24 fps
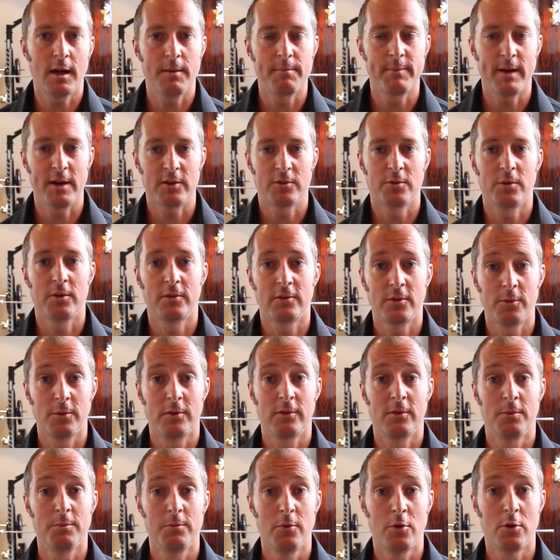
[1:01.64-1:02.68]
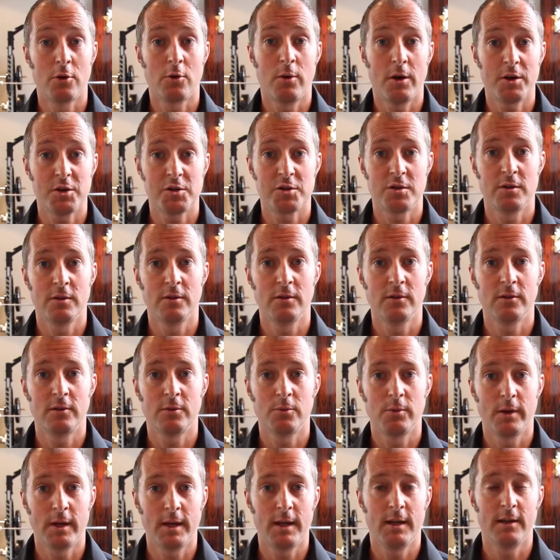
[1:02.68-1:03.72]
come back to us with some more
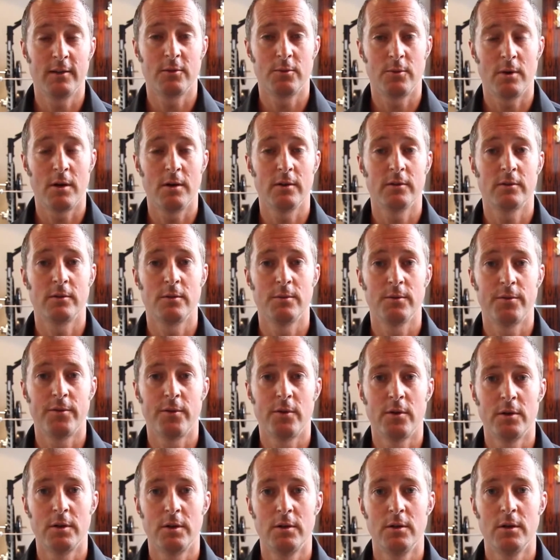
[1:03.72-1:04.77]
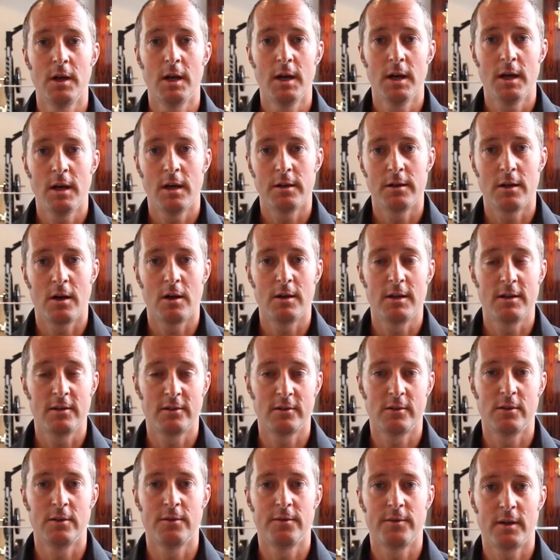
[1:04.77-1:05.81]
questions. We're here to answer them for you, and our
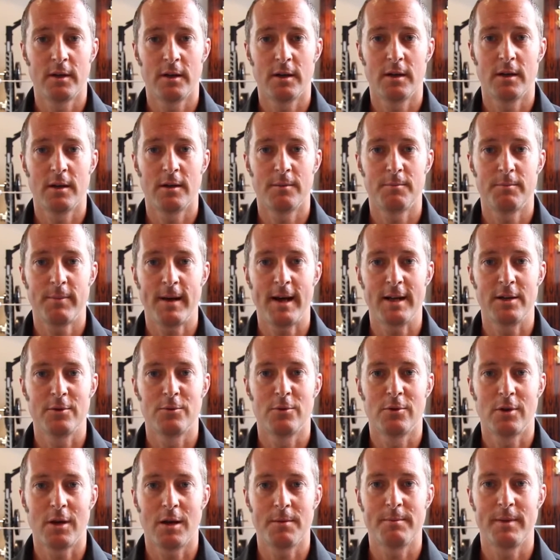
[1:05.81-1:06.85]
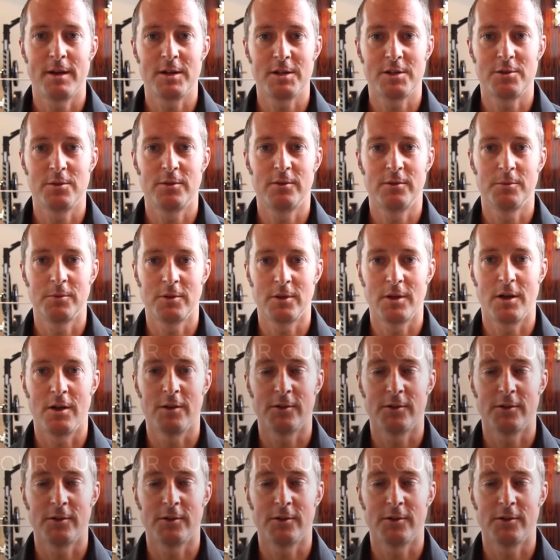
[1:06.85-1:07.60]
list of uh, panel will come back to you with some good